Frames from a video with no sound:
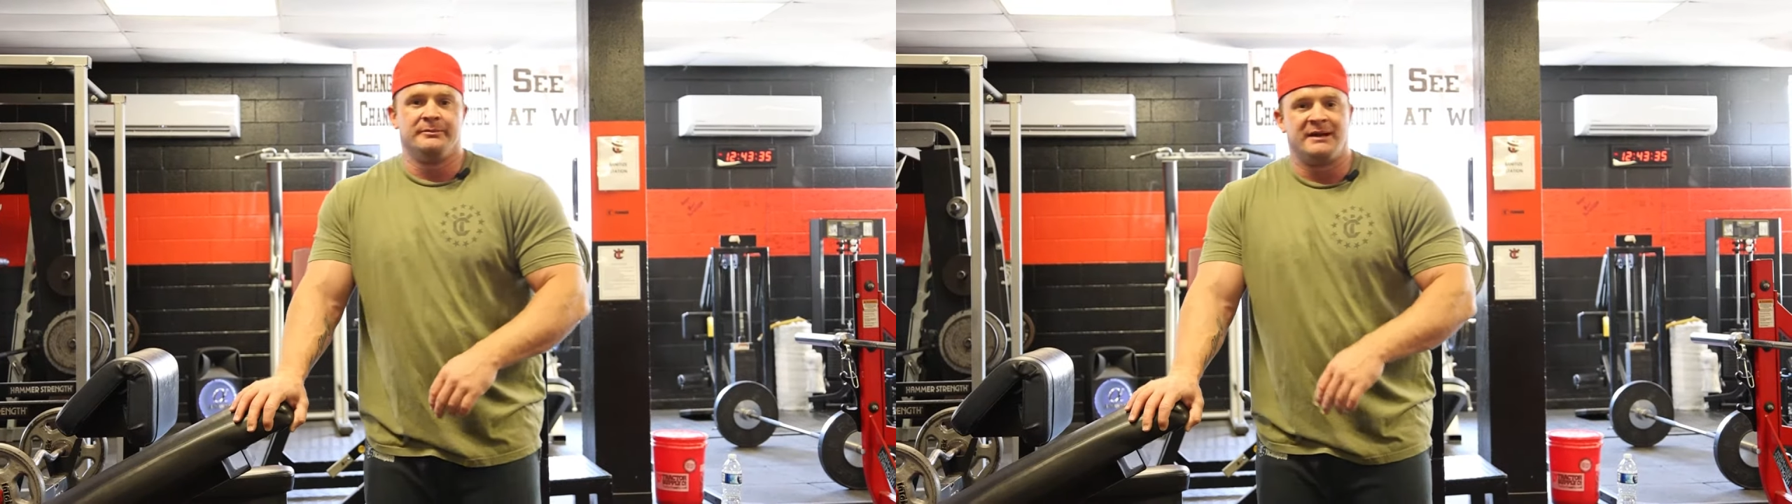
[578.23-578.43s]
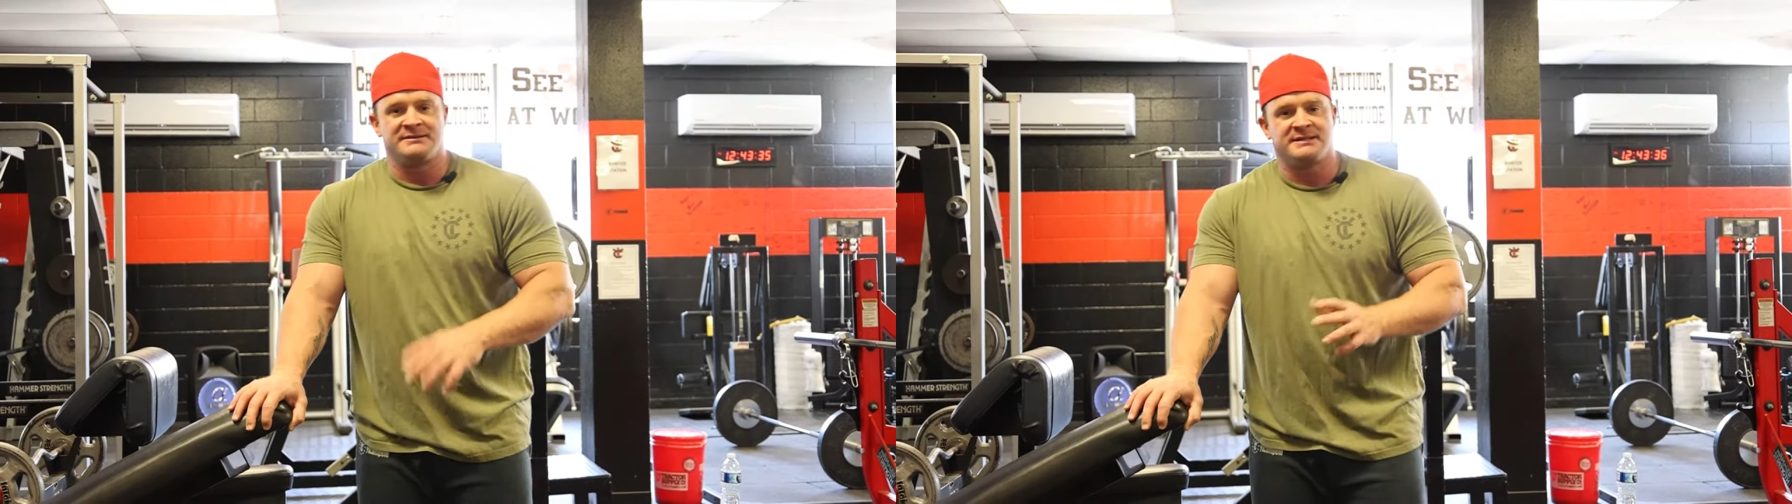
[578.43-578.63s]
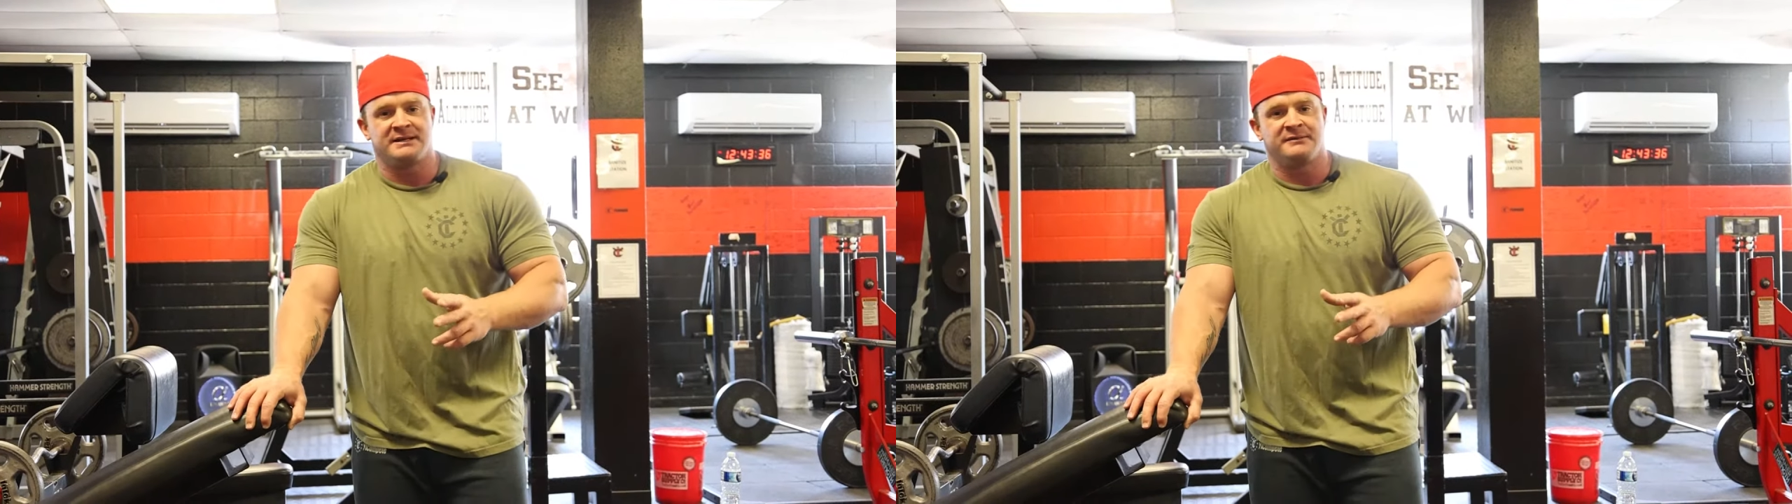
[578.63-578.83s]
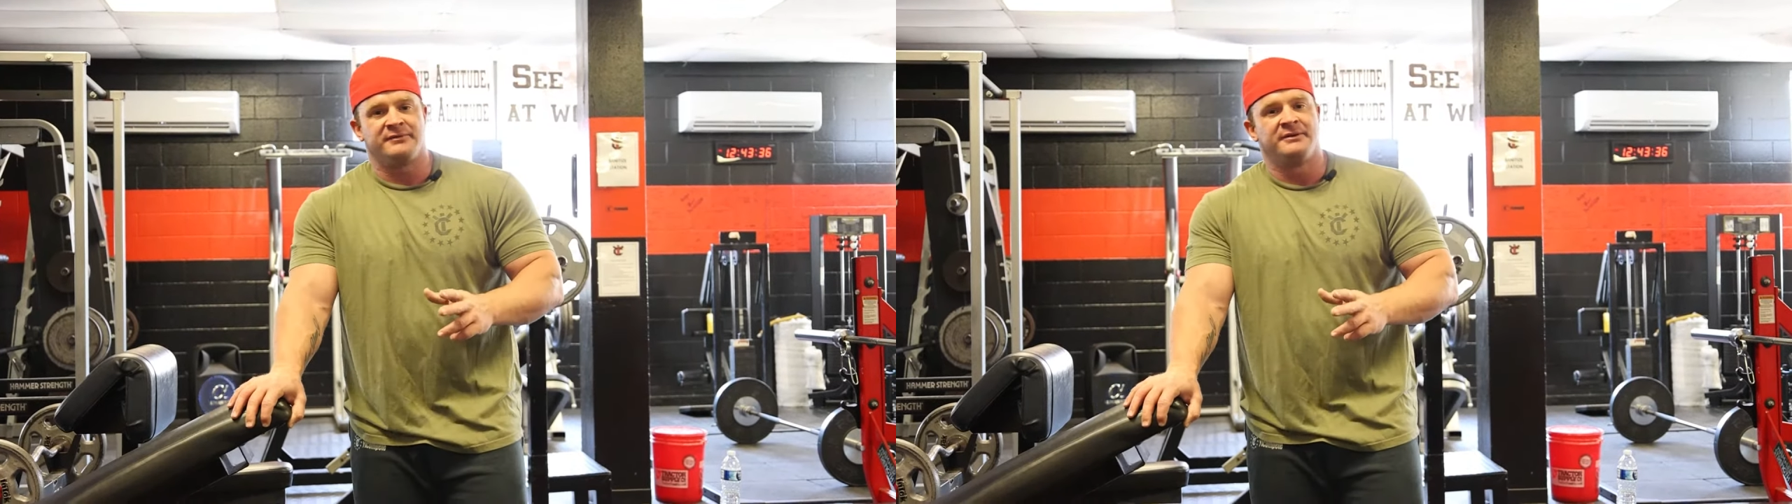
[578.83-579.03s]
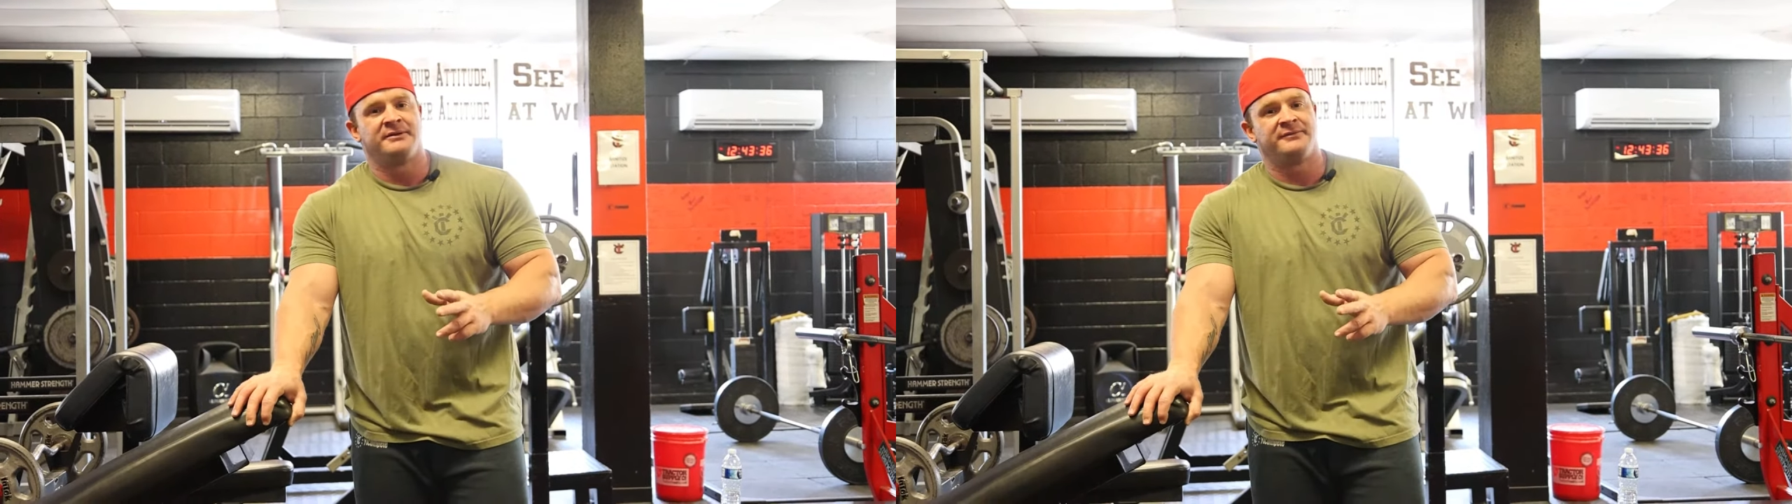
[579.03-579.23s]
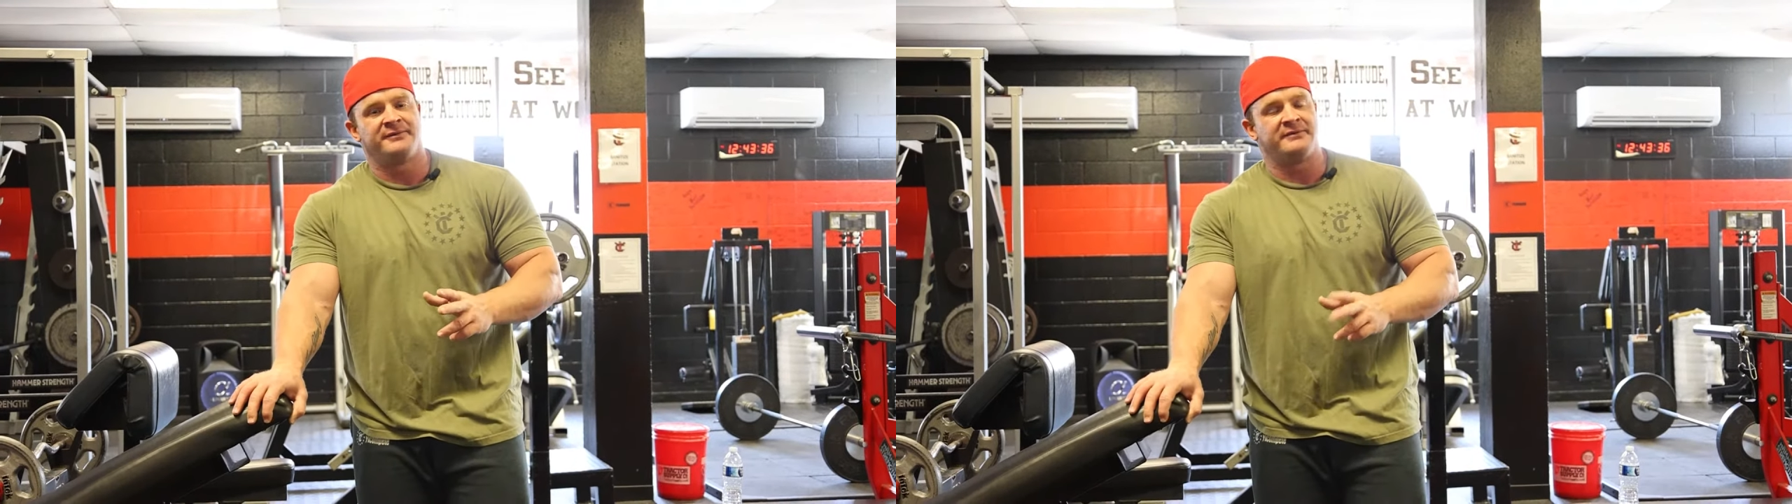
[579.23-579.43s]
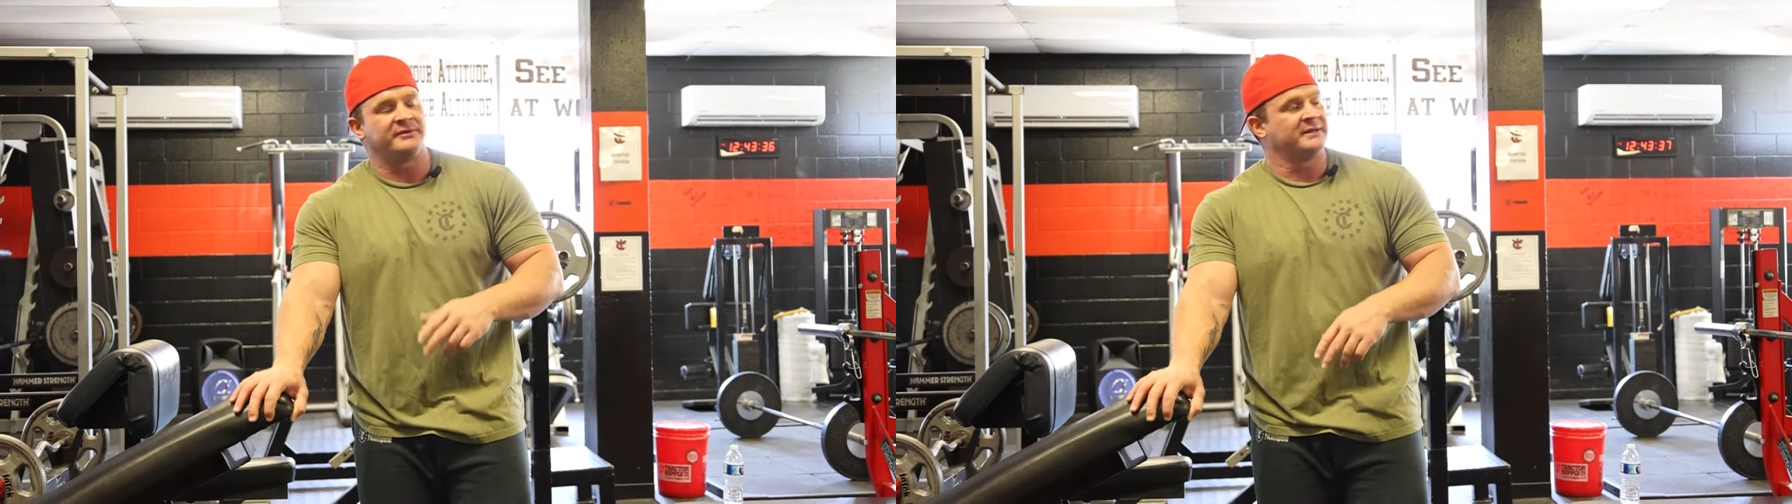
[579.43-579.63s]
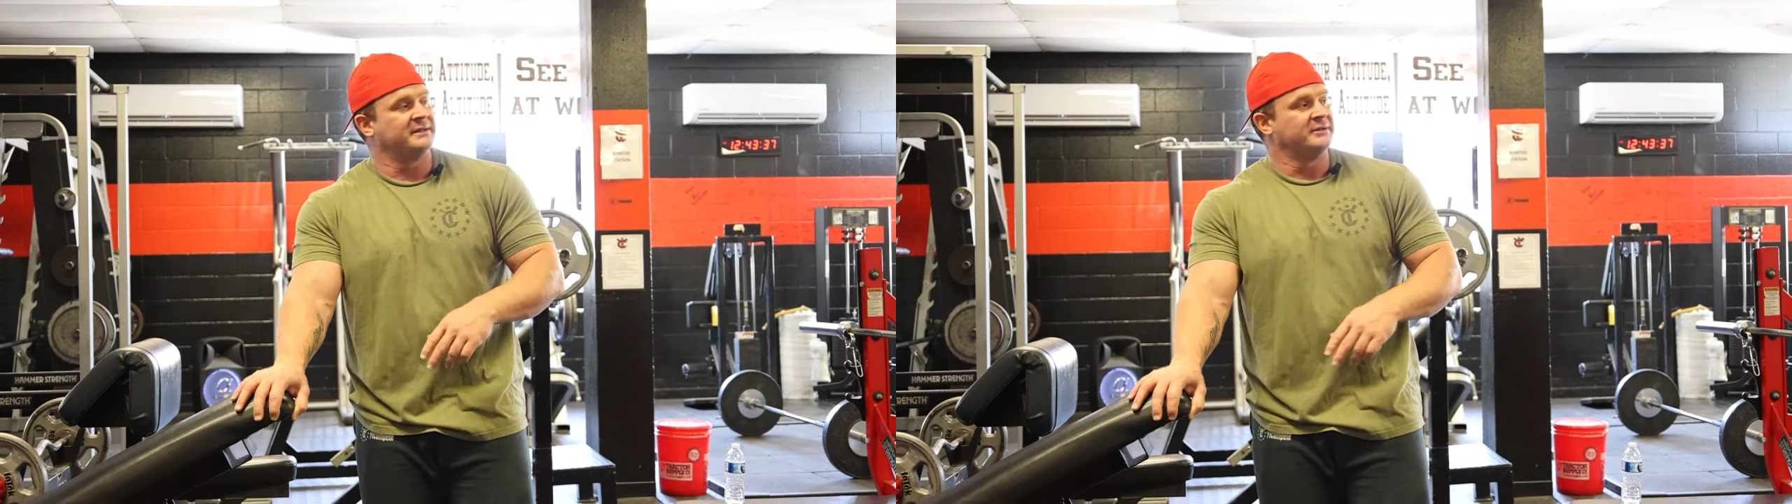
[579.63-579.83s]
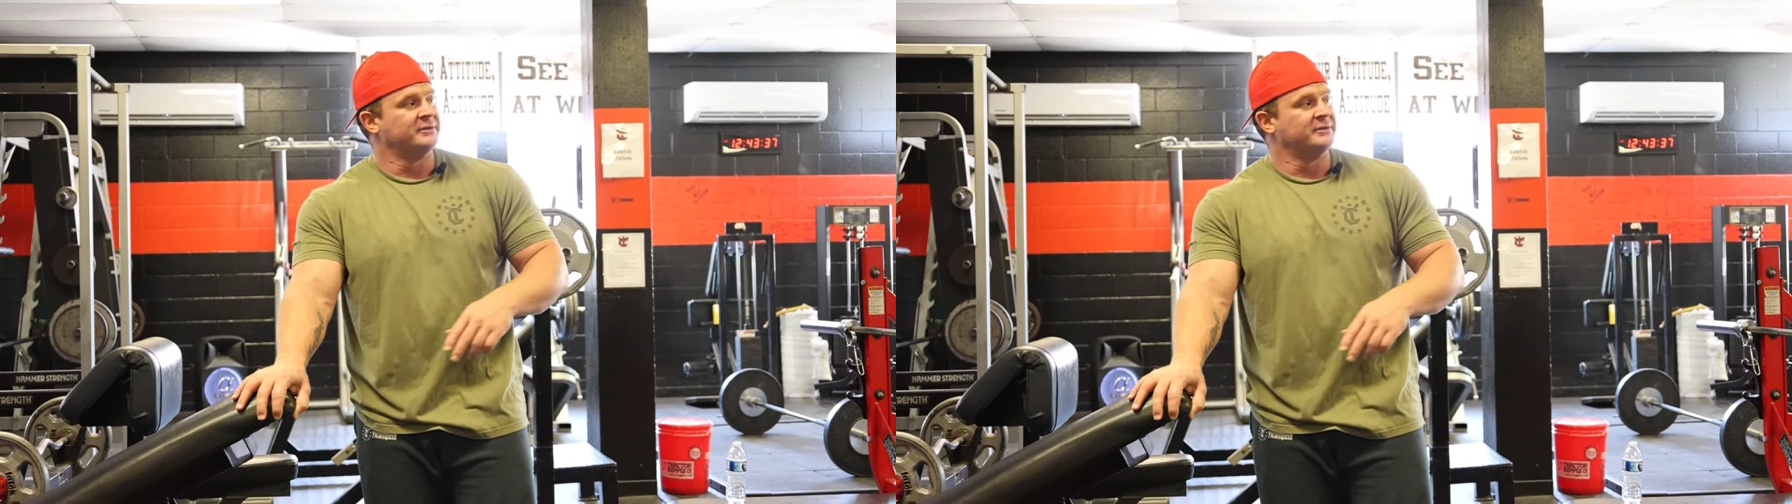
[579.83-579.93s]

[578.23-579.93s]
My second favorite thing to